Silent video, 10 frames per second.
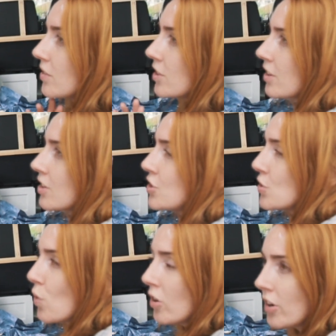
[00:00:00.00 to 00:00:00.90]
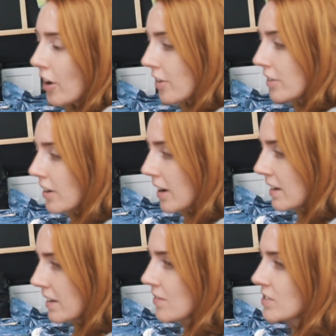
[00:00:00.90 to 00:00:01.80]
you can do one coat and
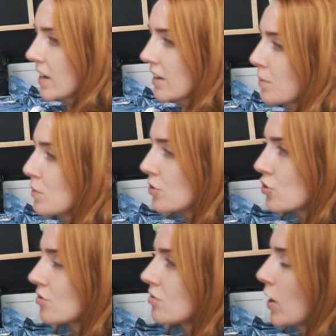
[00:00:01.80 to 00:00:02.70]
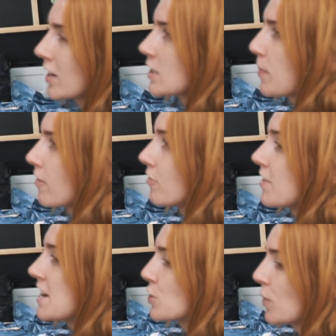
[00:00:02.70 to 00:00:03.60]
it gives like a more transparent
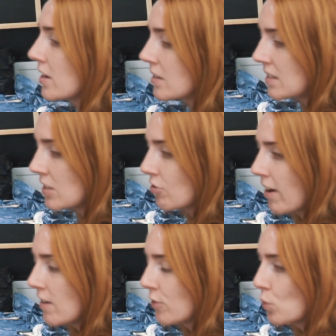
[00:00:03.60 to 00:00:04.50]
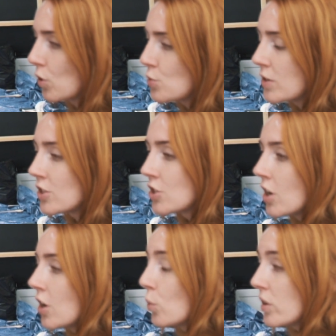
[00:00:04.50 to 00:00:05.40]
finish where you can see the grain of the wood, which
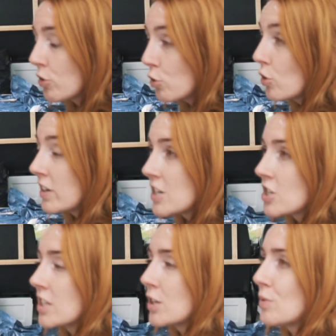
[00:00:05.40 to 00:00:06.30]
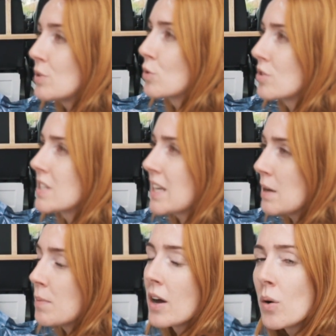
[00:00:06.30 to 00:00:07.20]
we thought initially that we'd want to
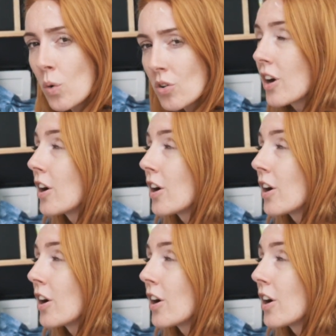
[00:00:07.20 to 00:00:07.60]
keep at one